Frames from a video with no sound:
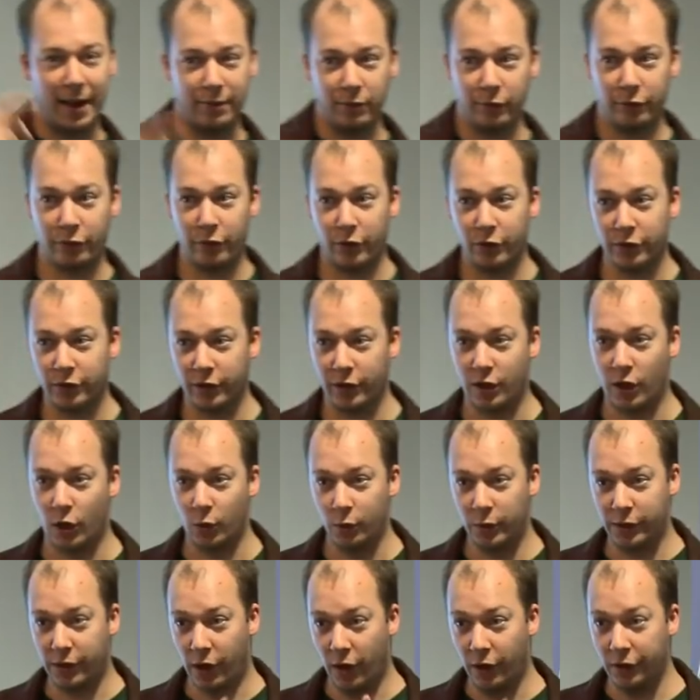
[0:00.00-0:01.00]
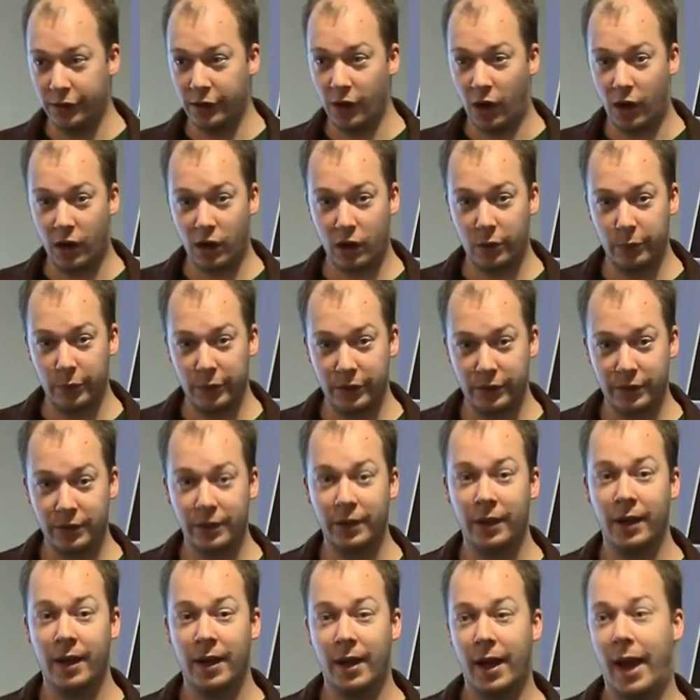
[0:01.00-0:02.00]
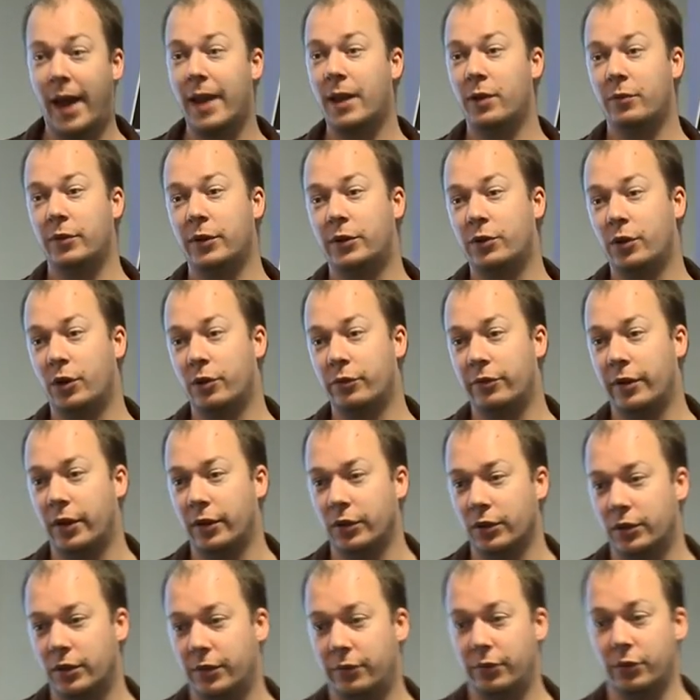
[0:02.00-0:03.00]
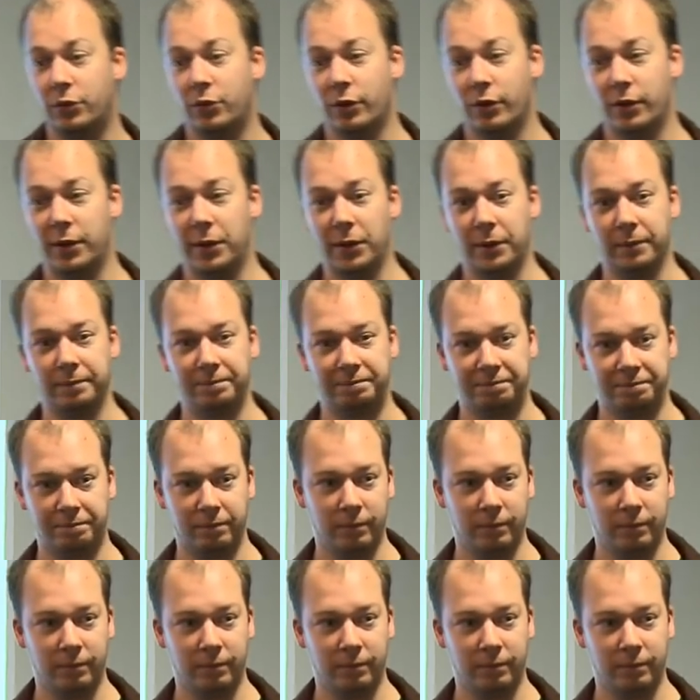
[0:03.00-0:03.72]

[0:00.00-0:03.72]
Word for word: every function call with all the arguments and the return values if you turn them on.